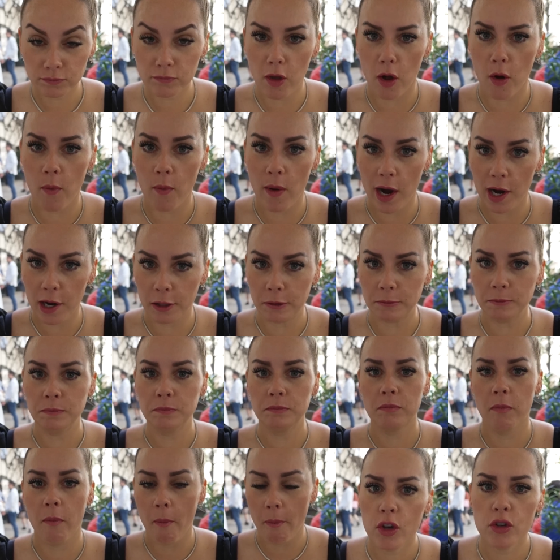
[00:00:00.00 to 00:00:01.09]
Oh wow,
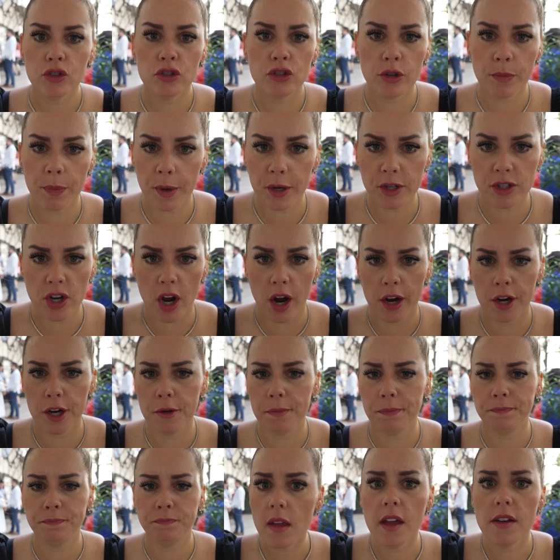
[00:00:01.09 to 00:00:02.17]
super tart,
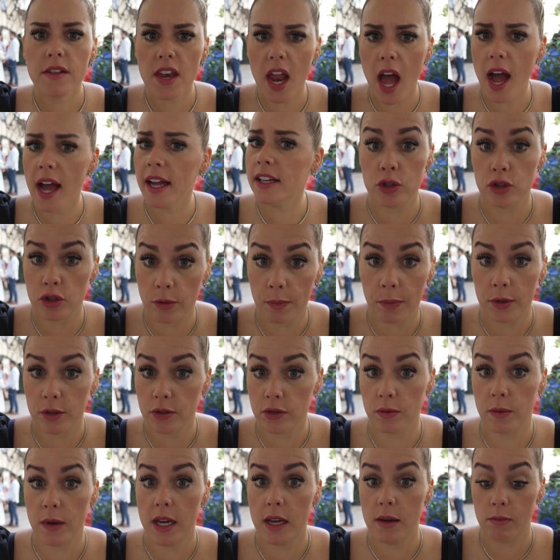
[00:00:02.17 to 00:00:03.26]
not super
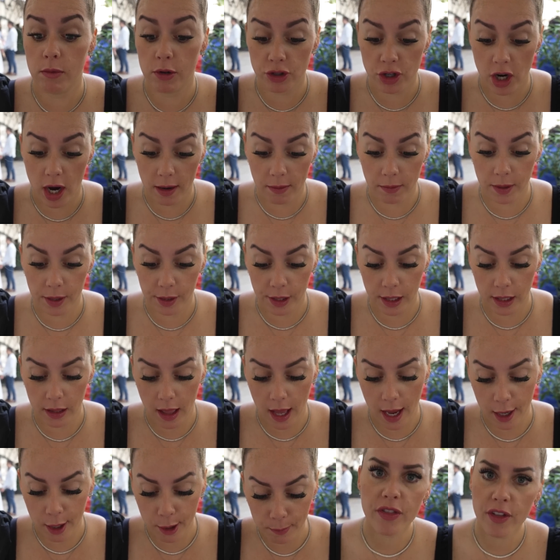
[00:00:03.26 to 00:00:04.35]
sweet, which I really
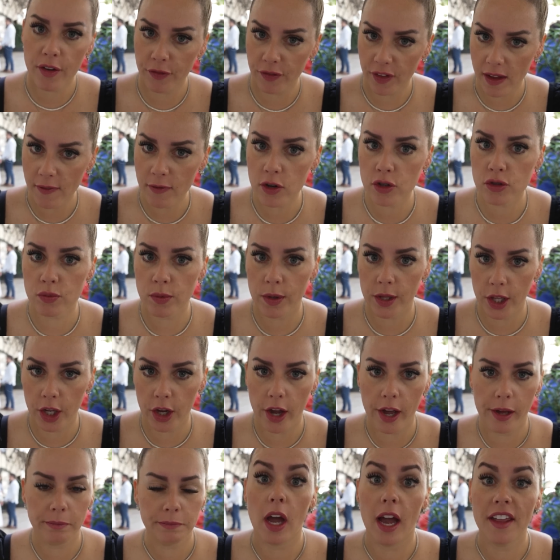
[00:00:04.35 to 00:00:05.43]
like. The flavor's really
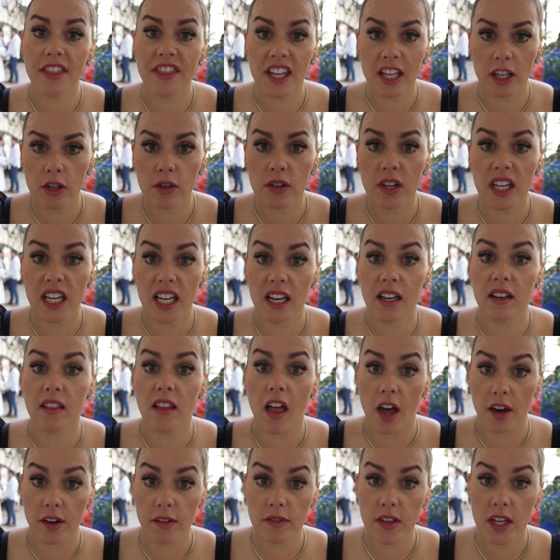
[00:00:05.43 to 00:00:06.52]
good. I think you can eat a
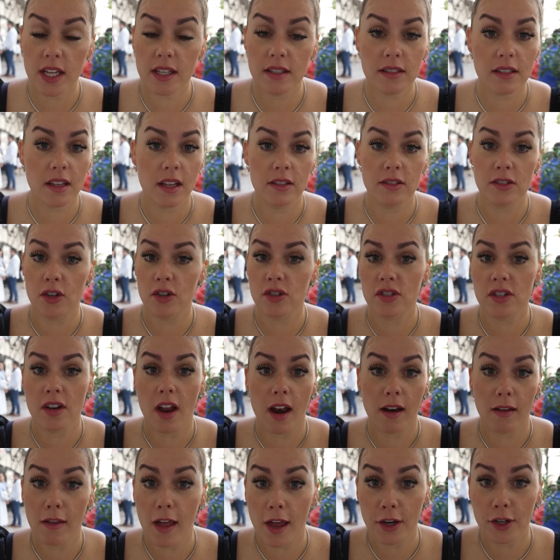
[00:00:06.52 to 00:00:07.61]
lot of these because there's
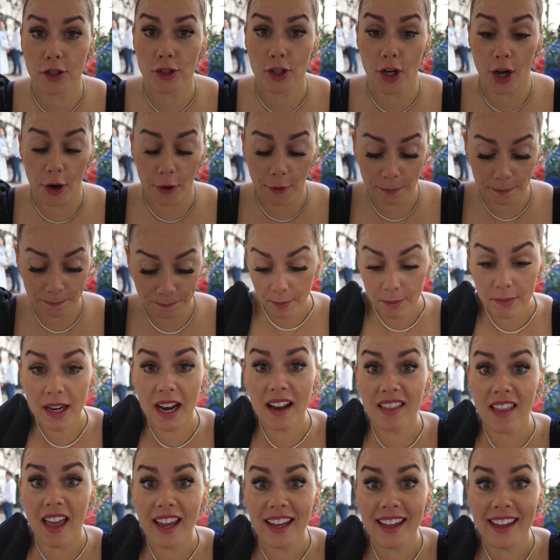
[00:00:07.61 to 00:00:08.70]
not a lot of dough, but I
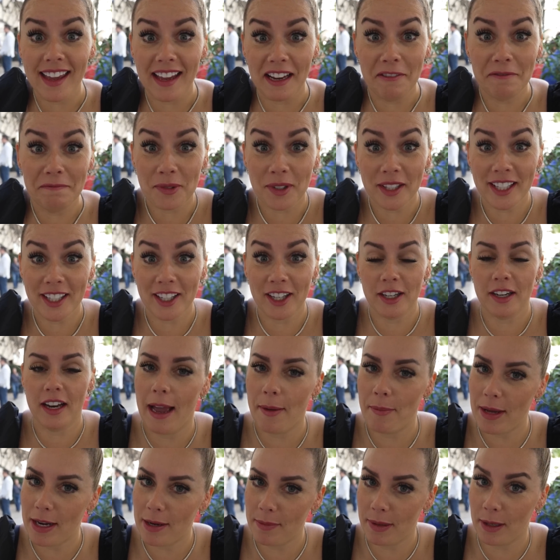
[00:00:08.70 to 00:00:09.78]
like it. It's really good. I
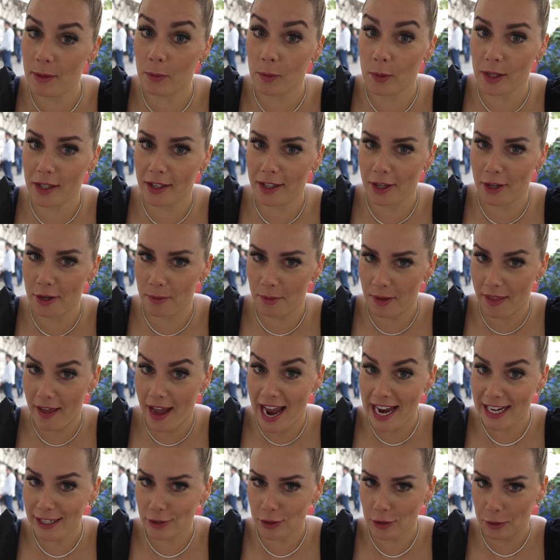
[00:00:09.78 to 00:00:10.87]
bet it'd be really good with
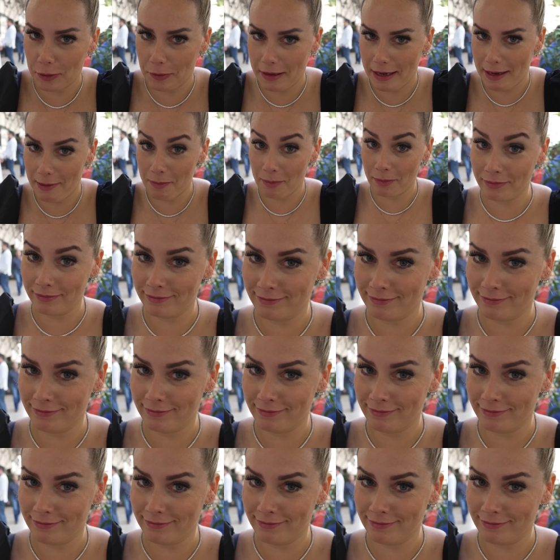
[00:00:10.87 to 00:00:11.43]
ice cream.